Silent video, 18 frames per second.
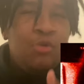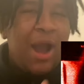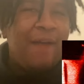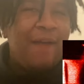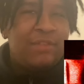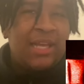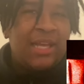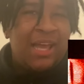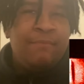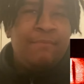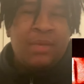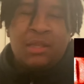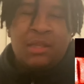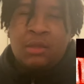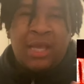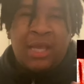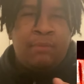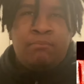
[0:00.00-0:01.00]
have to give me
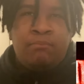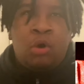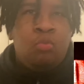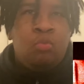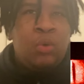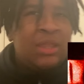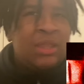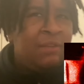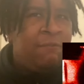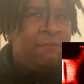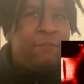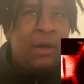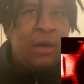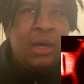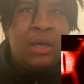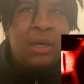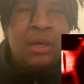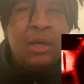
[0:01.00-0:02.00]
the like, bro, what the
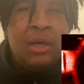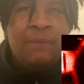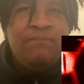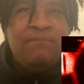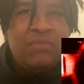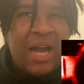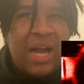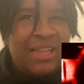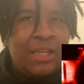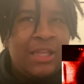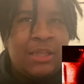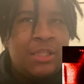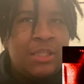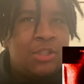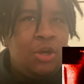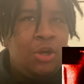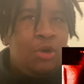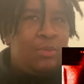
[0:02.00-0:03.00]
fuck? thought
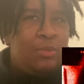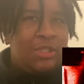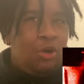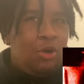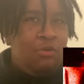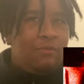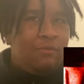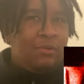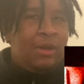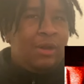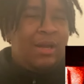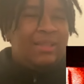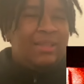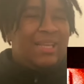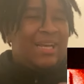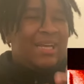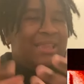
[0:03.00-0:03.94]
the song was over. Like, I